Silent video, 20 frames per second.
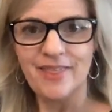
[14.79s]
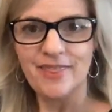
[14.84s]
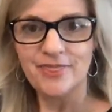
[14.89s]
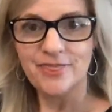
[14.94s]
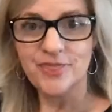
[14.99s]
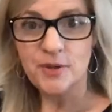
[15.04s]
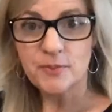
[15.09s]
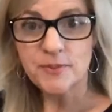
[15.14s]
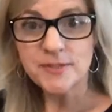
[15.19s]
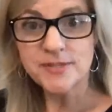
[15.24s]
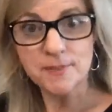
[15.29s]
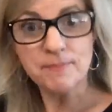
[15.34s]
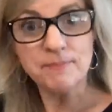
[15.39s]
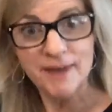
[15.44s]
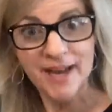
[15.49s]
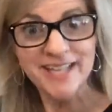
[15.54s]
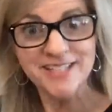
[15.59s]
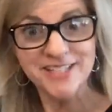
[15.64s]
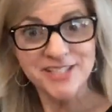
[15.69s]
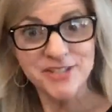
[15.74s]
There was a
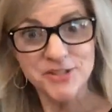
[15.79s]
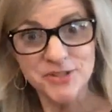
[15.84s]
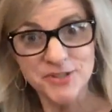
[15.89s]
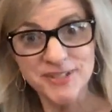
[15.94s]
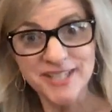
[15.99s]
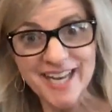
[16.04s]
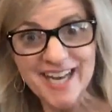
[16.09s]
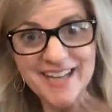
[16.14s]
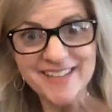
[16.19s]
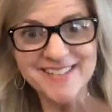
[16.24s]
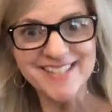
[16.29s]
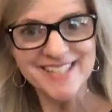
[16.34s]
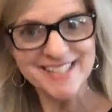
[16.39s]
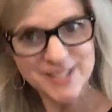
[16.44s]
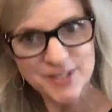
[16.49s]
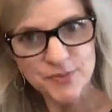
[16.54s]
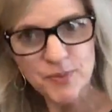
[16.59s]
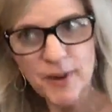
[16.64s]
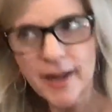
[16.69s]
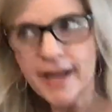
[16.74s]
magic treehouse.
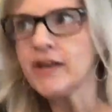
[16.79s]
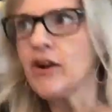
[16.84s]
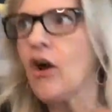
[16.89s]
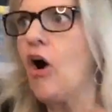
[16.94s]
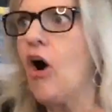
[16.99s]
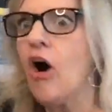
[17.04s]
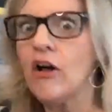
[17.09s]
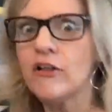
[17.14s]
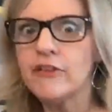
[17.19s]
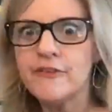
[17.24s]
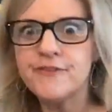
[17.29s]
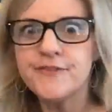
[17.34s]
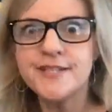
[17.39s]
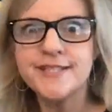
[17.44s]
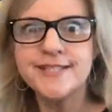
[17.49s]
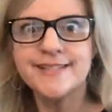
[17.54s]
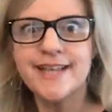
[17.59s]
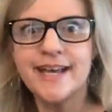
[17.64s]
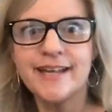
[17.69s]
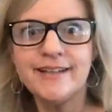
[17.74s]
That's right. All of a
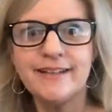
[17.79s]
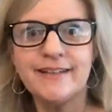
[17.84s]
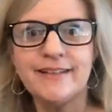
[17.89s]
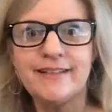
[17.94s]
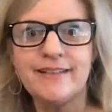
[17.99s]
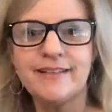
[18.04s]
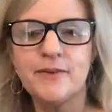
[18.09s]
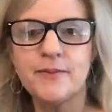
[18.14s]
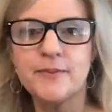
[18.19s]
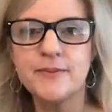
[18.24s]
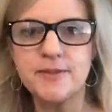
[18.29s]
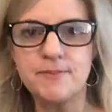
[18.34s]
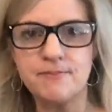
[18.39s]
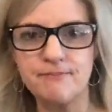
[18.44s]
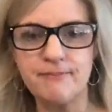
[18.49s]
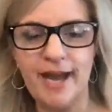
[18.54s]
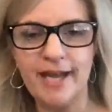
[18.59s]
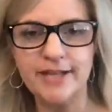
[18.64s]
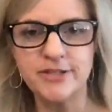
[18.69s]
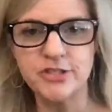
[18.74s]
sudden, there was a
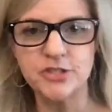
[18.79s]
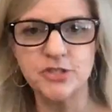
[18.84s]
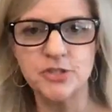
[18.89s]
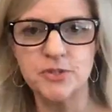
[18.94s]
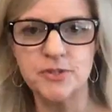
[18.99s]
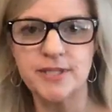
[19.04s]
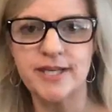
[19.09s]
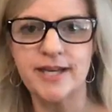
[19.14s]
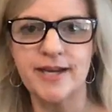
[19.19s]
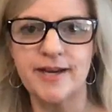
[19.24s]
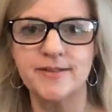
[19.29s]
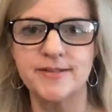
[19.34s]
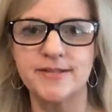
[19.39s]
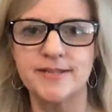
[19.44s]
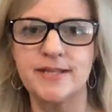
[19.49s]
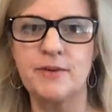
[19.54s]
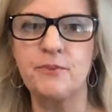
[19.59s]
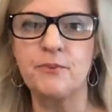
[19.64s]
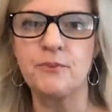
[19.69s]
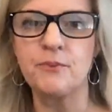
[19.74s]
magic treehouse, and
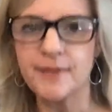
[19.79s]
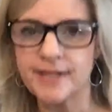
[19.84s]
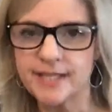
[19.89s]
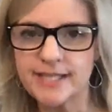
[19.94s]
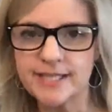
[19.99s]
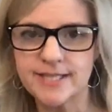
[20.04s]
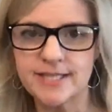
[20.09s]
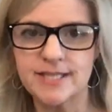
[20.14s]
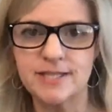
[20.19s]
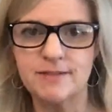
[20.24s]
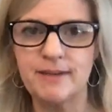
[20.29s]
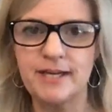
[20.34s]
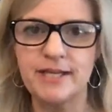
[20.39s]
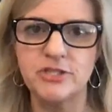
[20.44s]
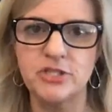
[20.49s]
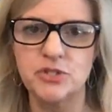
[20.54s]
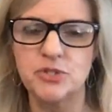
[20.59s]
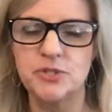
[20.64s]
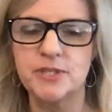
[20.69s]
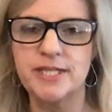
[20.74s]
they went into the
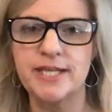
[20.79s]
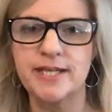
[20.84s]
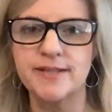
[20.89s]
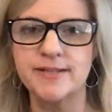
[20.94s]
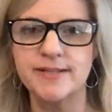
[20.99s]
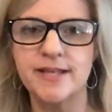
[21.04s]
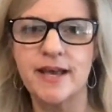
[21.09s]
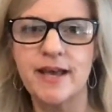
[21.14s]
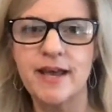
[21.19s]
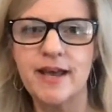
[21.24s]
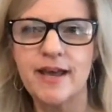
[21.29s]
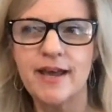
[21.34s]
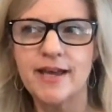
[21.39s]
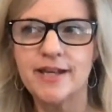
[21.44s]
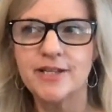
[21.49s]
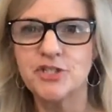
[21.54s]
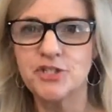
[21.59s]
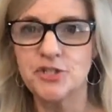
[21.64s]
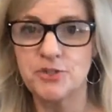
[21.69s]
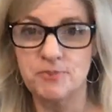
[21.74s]
magic treehouse.
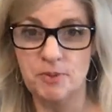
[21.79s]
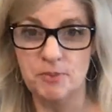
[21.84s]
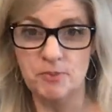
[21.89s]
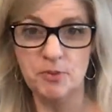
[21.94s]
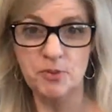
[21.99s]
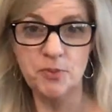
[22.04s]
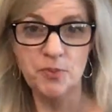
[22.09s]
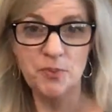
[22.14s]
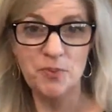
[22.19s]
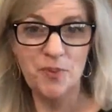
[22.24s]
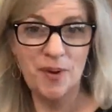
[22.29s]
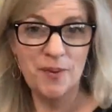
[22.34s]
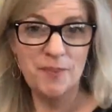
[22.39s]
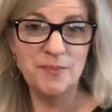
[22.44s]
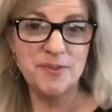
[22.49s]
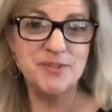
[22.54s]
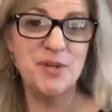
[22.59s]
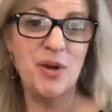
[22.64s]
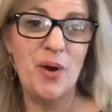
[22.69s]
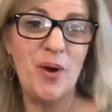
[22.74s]
Do you remember what
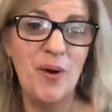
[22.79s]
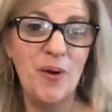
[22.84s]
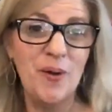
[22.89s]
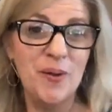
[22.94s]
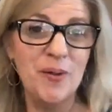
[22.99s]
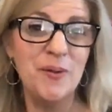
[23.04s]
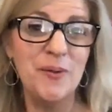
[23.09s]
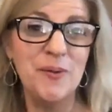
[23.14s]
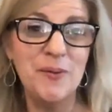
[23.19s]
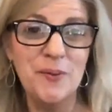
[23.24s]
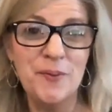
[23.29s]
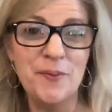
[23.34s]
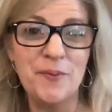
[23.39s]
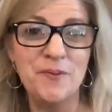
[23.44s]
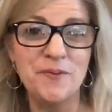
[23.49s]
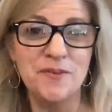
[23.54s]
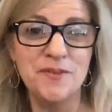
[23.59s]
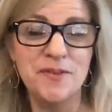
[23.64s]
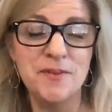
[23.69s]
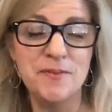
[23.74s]
was all
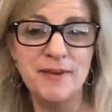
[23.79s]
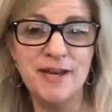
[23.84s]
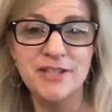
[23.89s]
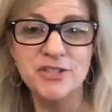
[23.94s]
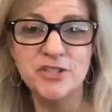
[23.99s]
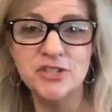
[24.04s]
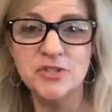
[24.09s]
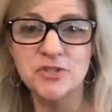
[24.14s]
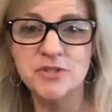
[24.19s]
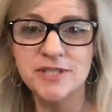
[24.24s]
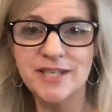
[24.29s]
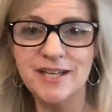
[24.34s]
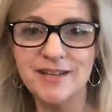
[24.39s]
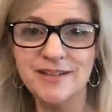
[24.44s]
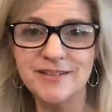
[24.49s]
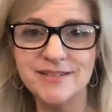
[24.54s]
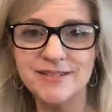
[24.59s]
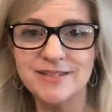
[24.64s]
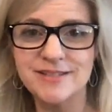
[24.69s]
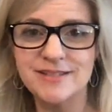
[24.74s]
over the magic treehouse?